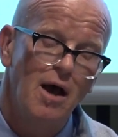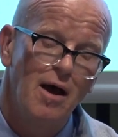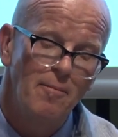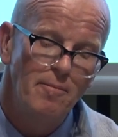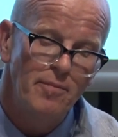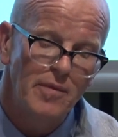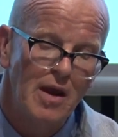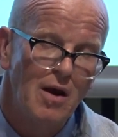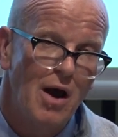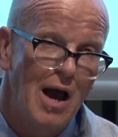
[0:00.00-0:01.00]
Um,
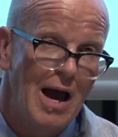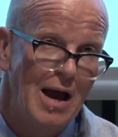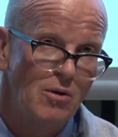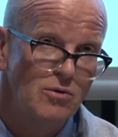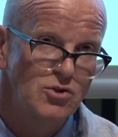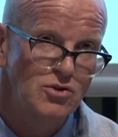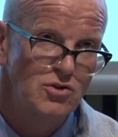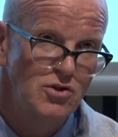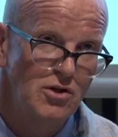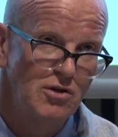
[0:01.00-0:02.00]
how
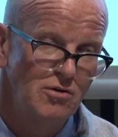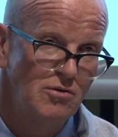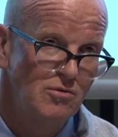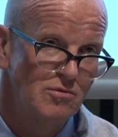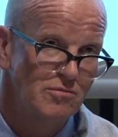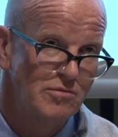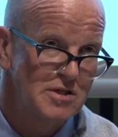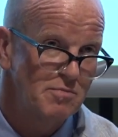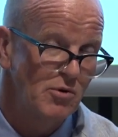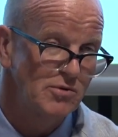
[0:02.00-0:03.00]
should you
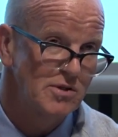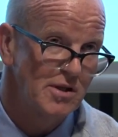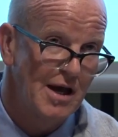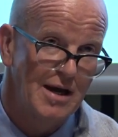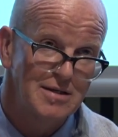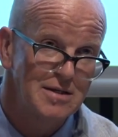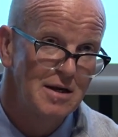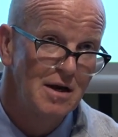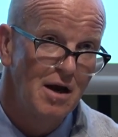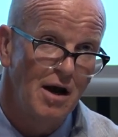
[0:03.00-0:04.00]
respond to that?
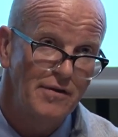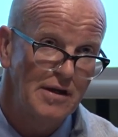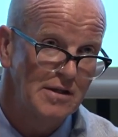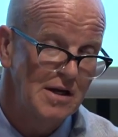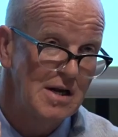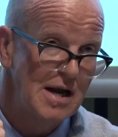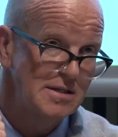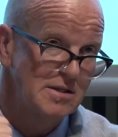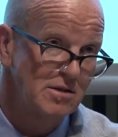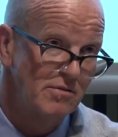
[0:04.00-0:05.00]
I think the
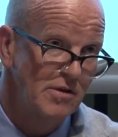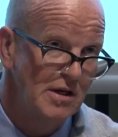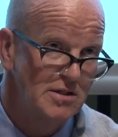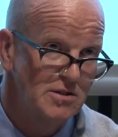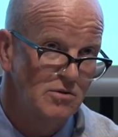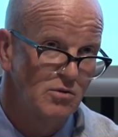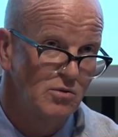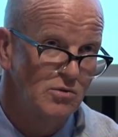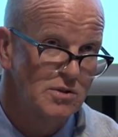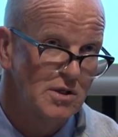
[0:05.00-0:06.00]
lesson of these
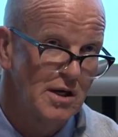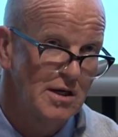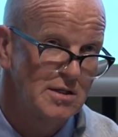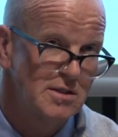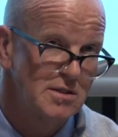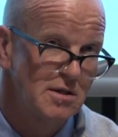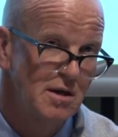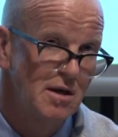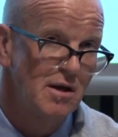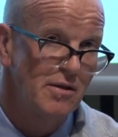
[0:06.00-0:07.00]
schools is
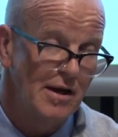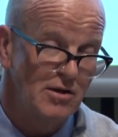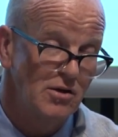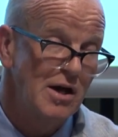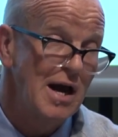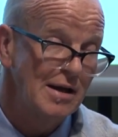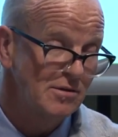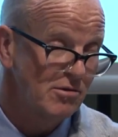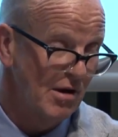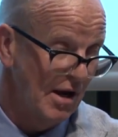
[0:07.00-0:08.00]
that you
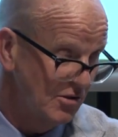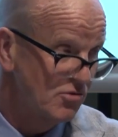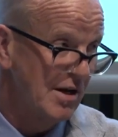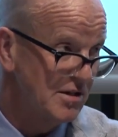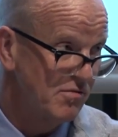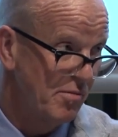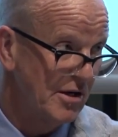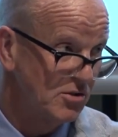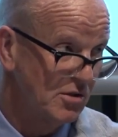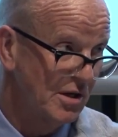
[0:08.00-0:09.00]
can create
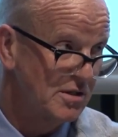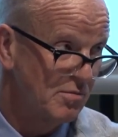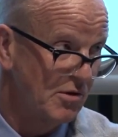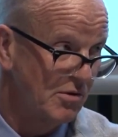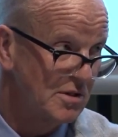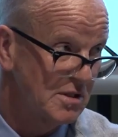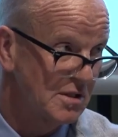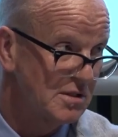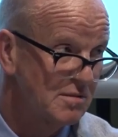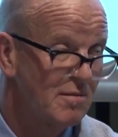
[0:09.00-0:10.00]
transformational
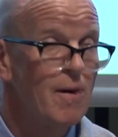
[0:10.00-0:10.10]
experiences,